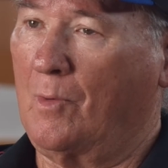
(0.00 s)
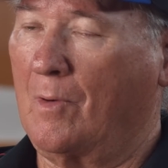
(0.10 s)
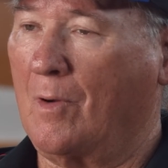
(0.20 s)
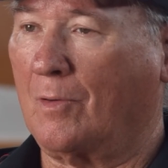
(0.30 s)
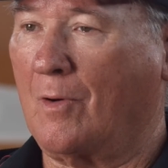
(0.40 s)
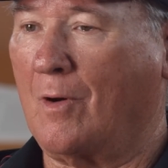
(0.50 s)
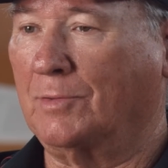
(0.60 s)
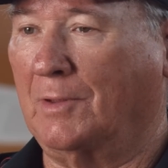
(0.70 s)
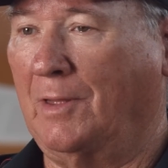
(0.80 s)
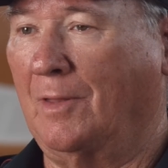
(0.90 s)
we were all
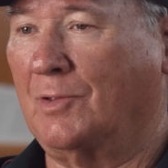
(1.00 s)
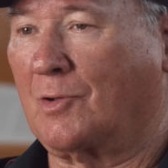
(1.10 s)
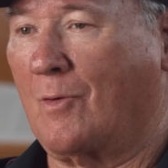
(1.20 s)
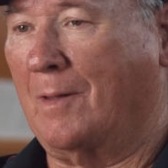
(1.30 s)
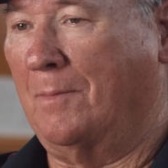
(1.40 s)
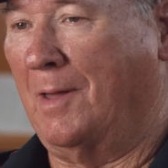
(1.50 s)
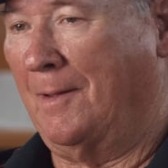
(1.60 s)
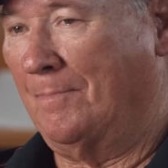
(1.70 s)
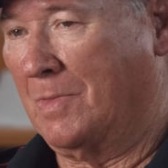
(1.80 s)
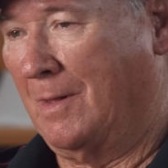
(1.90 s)
called to the end of the squad
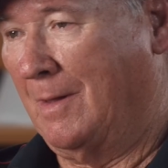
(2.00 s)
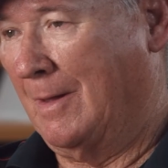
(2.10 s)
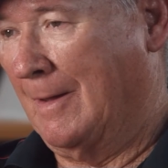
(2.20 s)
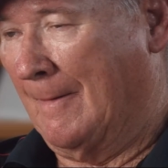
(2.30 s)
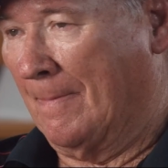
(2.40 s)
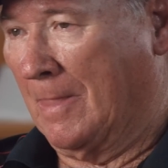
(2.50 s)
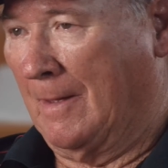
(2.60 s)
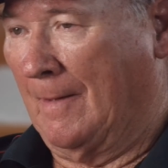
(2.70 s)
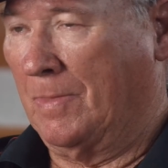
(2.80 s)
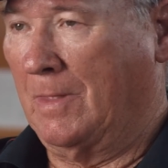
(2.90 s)
day.
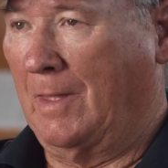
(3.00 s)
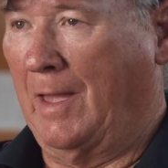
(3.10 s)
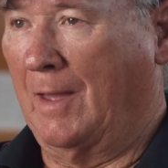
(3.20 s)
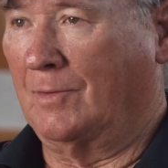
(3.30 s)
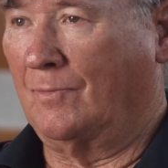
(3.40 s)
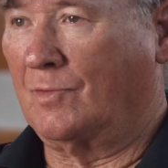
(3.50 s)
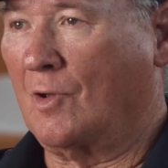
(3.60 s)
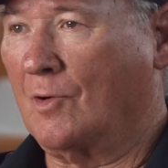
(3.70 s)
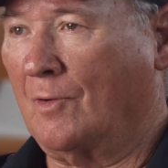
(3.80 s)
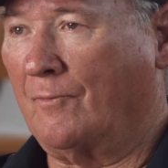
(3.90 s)
And
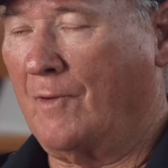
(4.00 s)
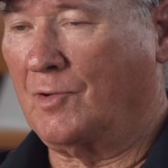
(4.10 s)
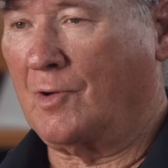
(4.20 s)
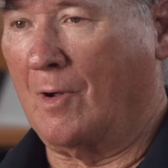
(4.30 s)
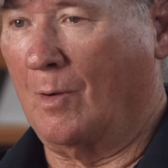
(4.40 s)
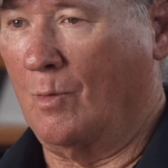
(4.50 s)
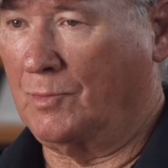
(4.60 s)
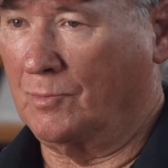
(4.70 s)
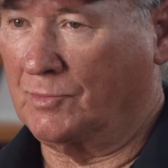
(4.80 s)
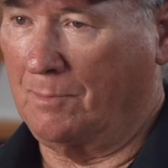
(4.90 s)
Sergeant Feshauer,
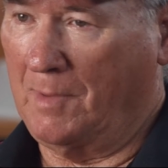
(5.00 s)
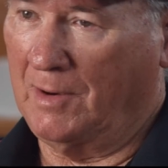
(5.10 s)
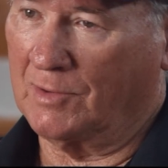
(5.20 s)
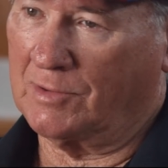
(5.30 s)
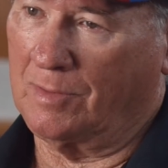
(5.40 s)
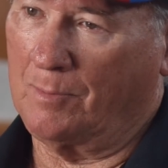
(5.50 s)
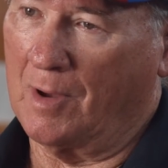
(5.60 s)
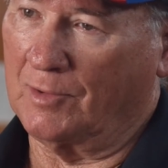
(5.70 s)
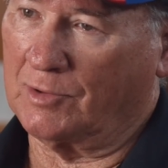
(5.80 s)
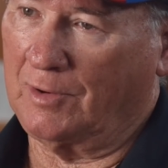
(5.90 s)
which was the meanest of the
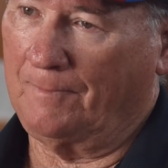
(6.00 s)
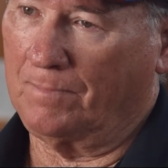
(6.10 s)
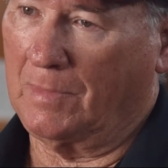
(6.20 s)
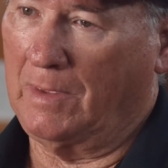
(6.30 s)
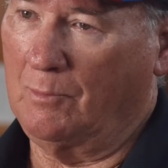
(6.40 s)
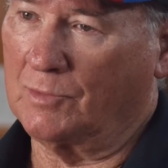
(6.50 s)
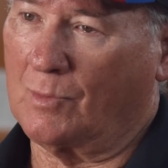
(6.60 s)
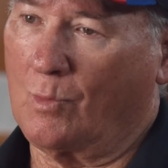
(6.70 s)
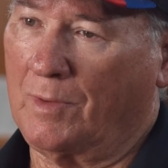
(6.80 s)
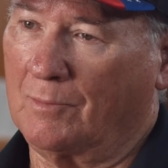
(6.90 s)
bunch, he was
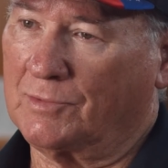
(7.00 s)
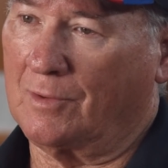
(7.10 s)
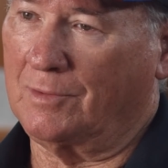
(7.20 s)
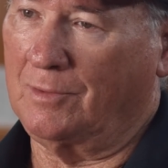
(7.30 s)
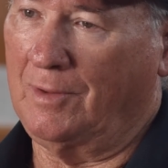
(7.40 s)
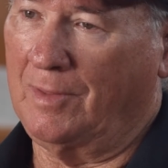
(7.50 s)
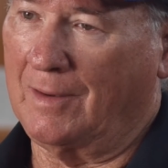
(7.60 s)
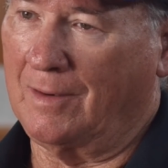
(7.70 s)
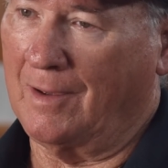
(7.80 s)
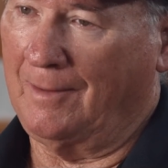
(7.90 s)
the one that was on duty
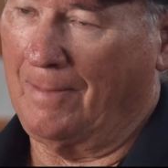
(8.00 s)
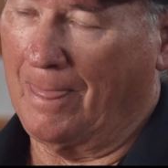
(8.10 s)
that night.